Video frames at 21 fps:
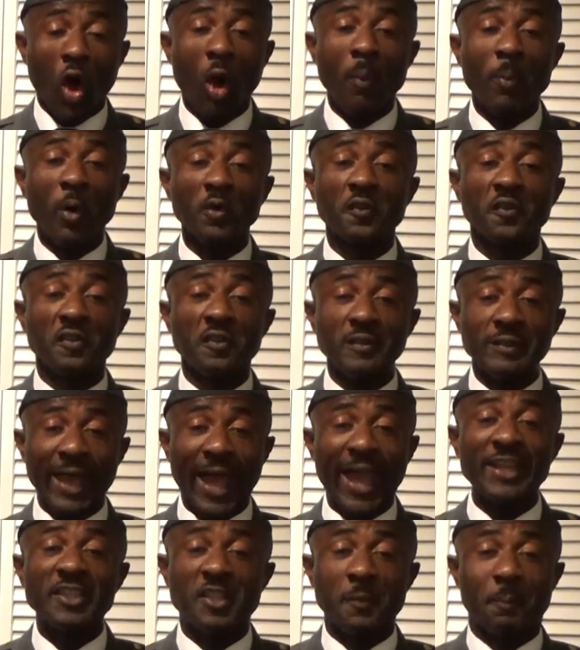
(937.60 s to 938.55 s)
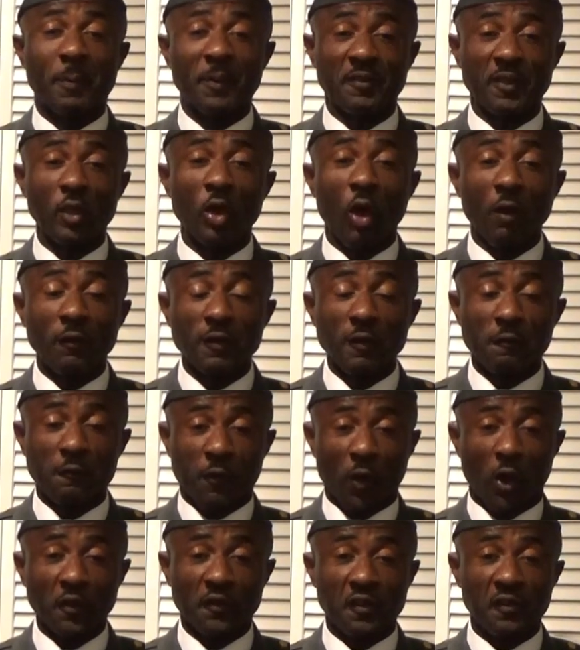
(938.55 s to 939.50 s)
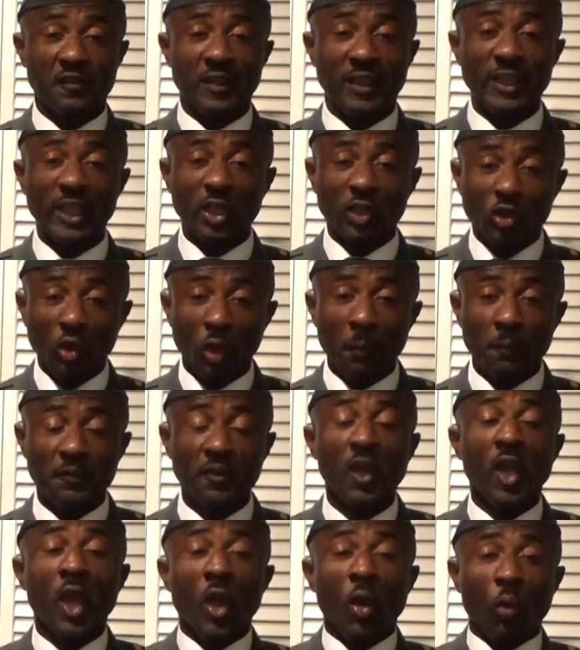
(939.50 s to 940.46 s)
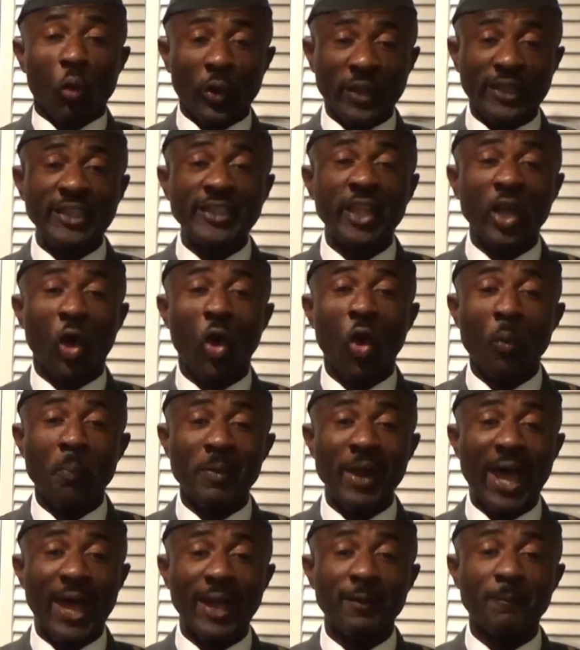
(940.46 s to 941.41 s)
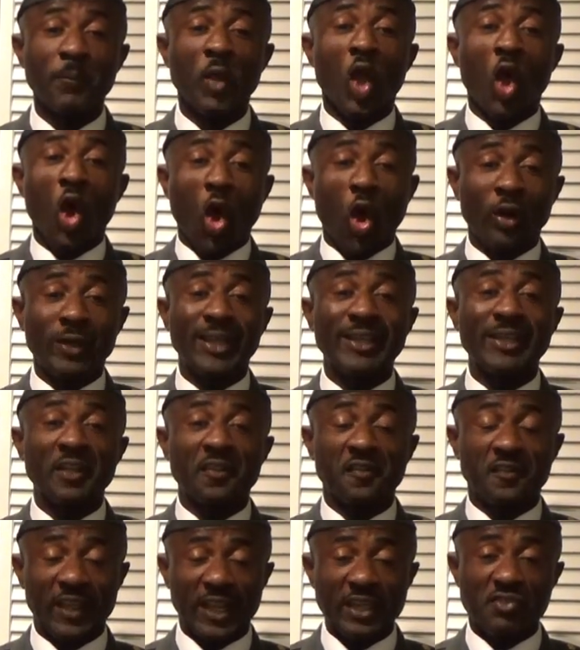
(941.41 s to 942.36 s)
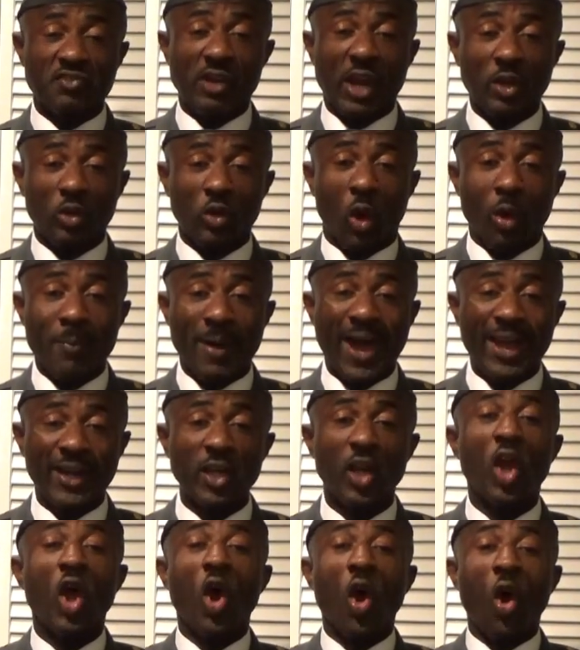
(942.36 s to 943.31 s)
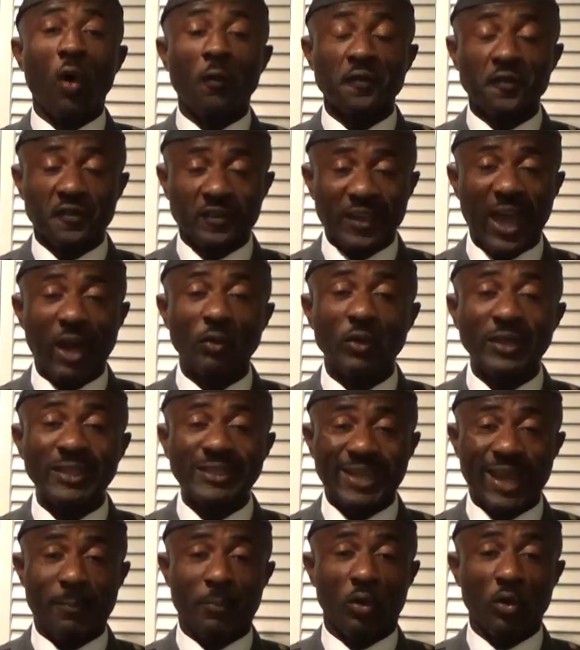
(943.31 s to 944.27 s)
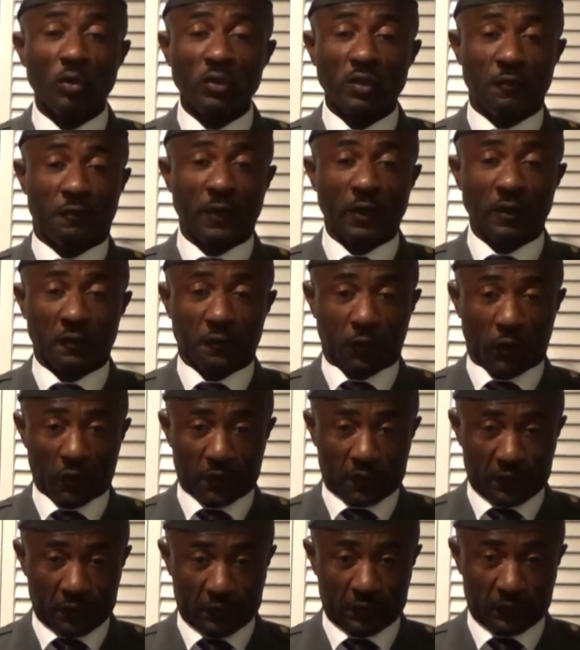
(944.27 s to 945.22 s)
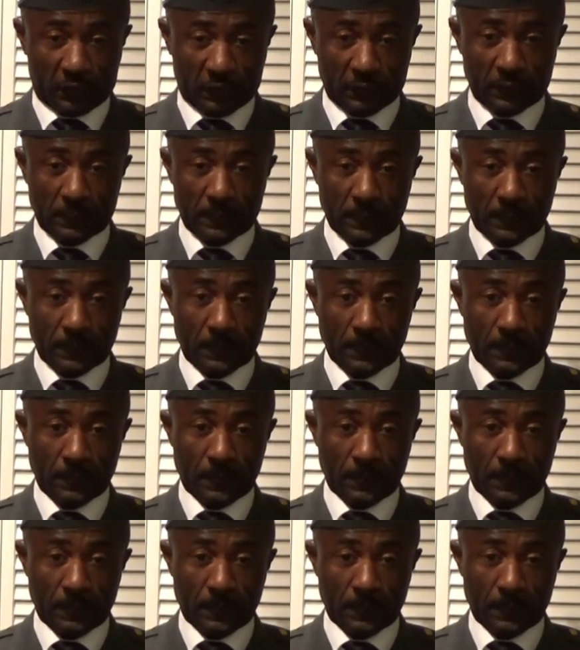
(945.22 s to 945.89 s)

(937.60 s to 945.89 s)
almost 90% of the forces and the groups within the homeland under the central command of Southern Cameroon Defense Forces.